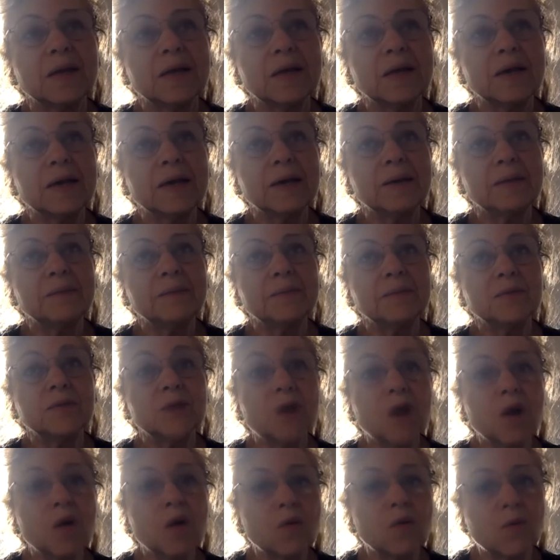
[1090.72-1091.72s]
Um,
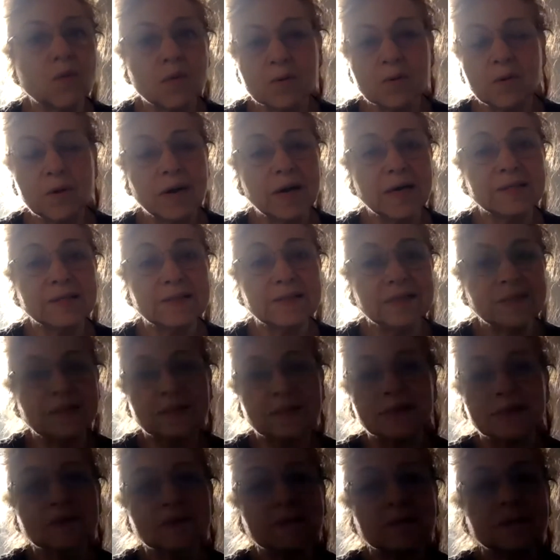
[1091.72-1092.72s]
no, I
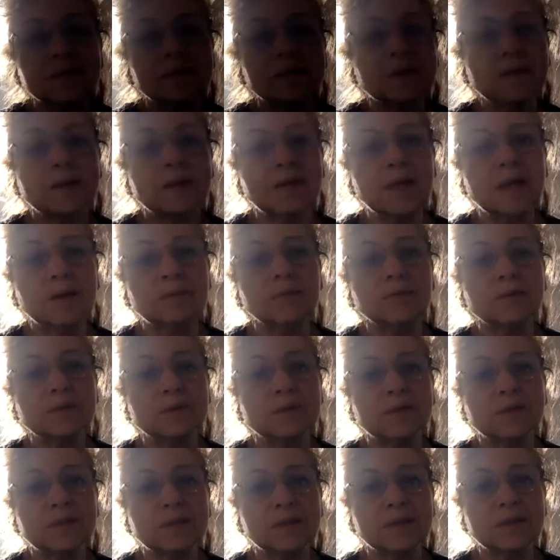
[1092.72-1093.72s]
didn't. And that
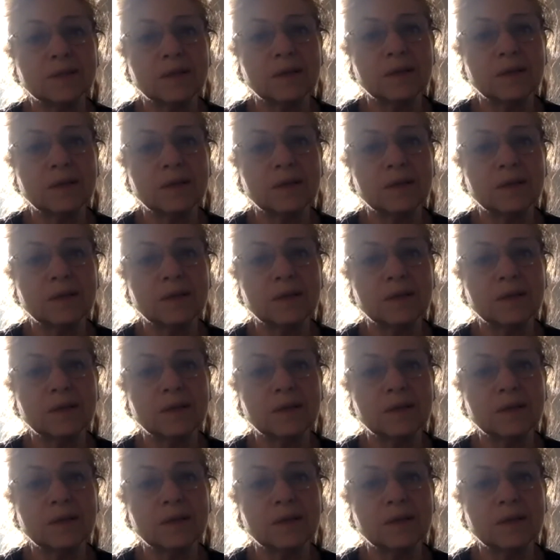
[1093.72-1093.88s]
was,